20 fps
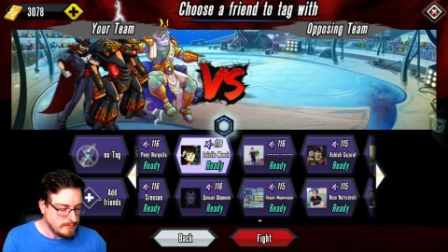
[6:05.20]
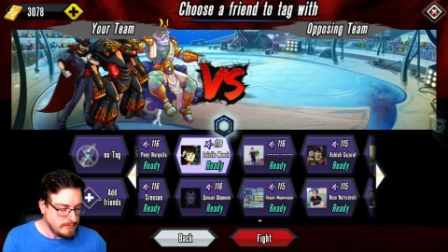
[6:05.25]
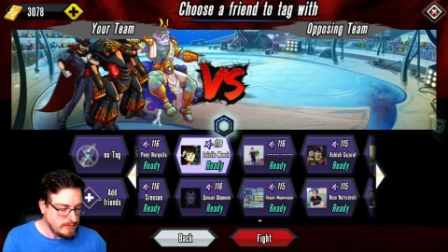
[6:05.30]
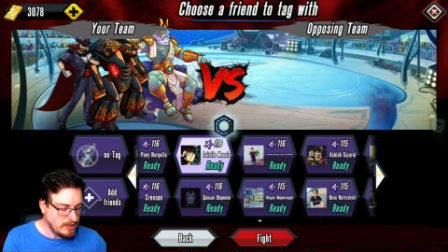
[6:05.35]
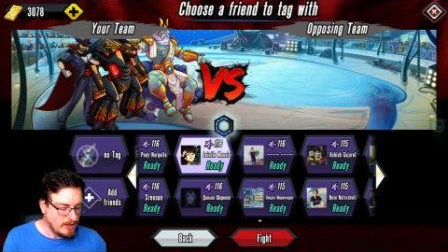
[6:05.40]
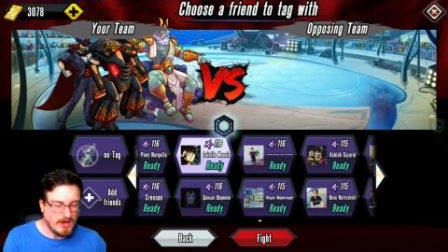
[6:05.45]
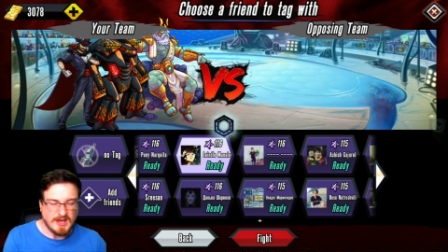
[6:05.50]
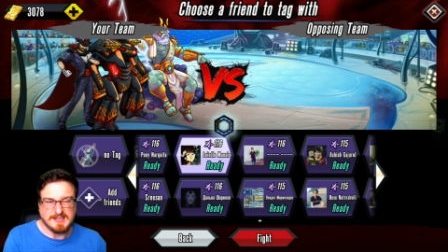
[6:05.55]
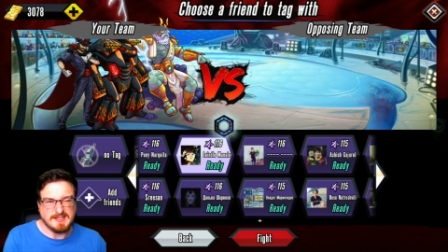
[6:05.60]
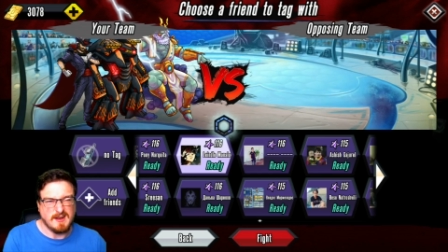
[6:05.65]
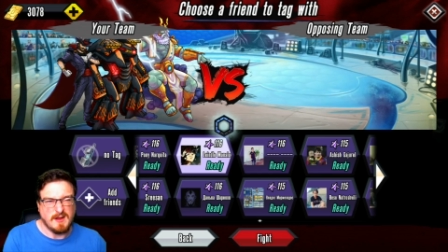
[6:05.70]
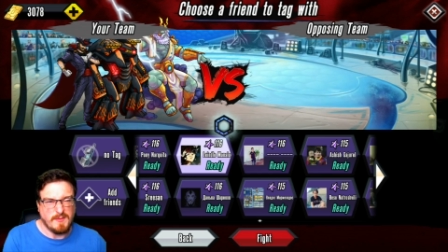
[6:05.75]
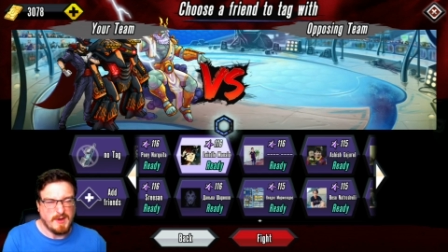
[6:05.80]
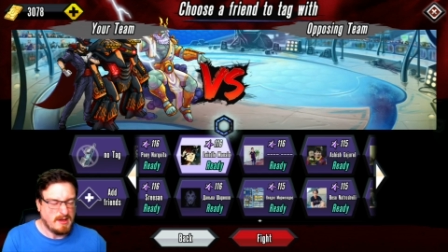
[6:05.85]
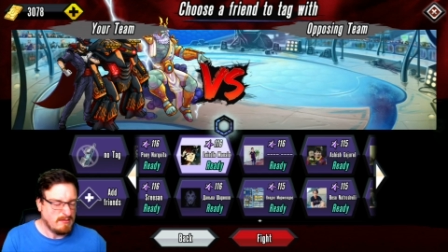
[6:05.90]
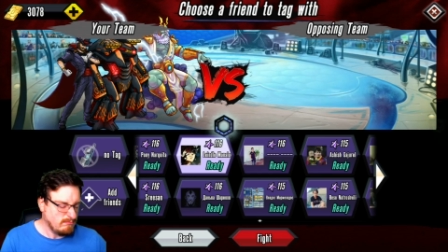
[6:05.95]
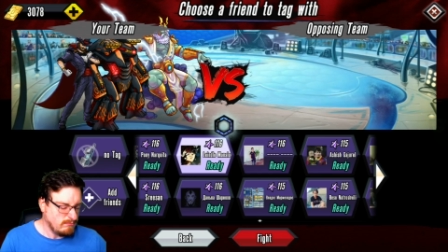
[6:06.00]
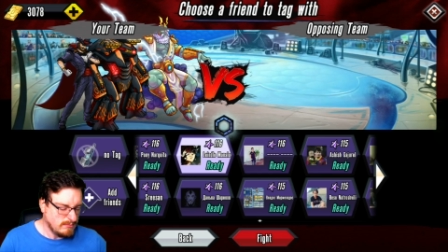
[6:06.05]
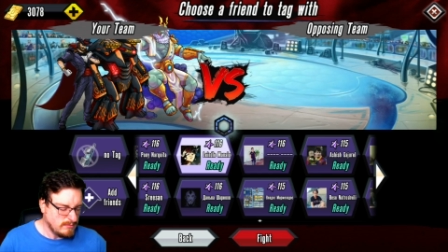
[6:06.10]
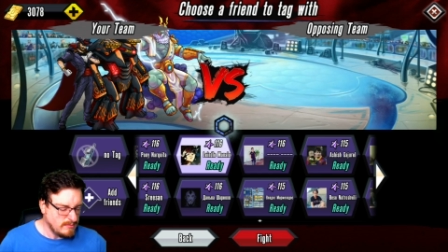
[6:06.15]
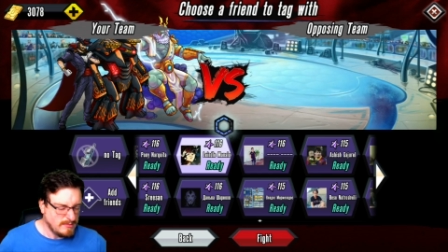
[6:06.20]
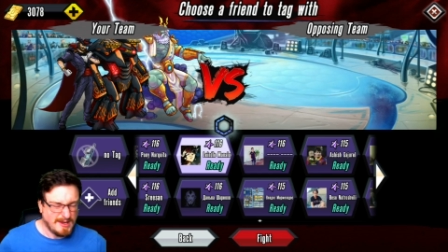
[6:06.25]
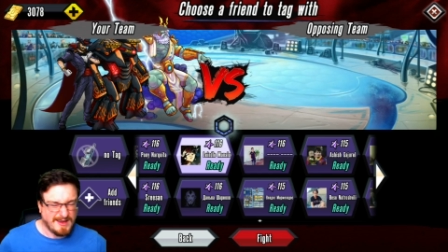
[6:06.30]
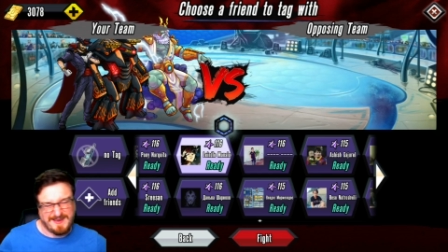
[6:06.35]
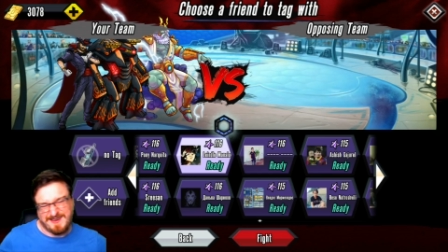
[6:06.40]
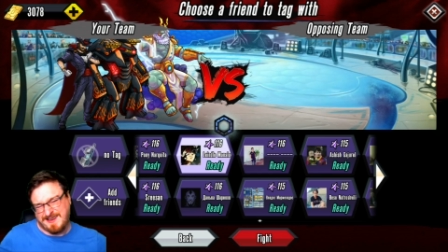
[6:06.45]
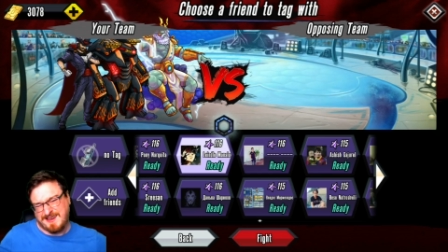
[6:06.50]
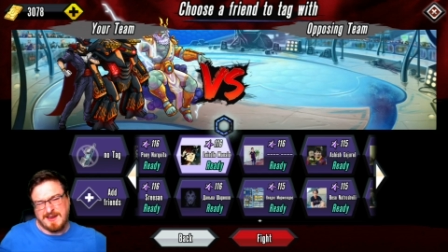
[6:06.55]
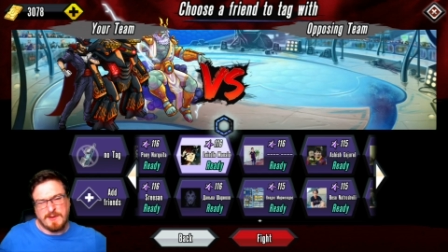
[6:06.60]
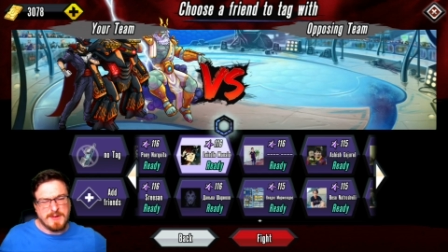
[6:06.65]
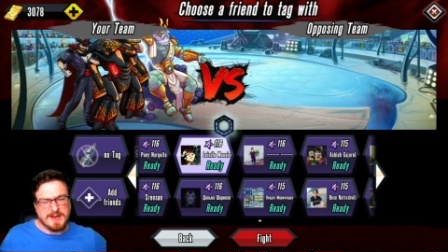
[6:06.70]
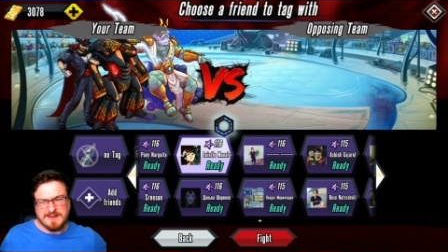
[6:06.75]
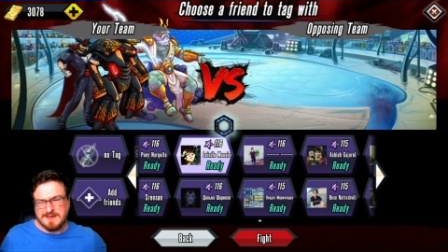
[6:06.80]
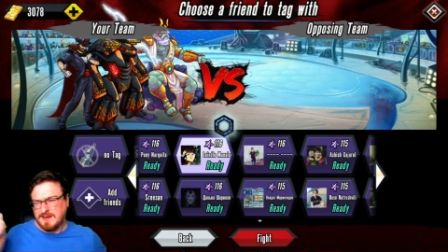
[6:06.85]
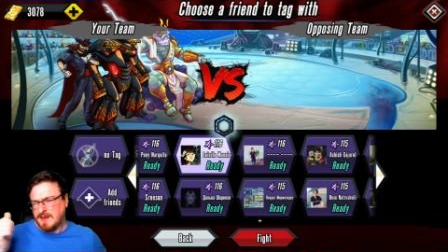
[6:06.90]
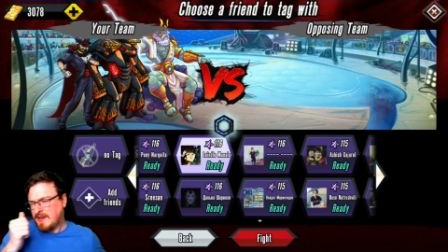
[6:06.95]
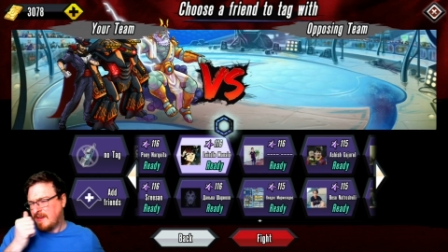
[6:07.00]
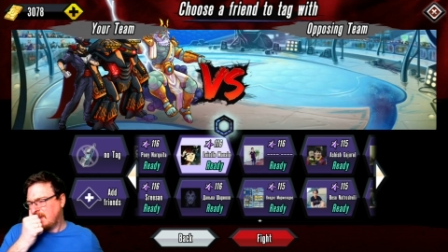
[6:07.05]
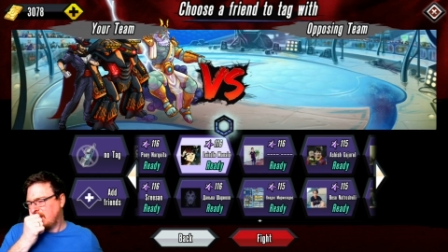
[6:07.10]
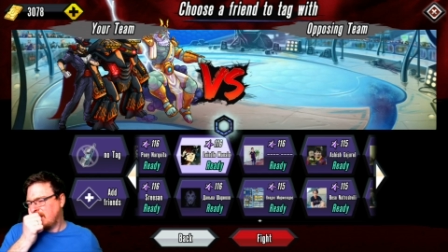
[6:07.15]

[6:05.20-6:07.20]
you guys know me. Yeah, come on. You,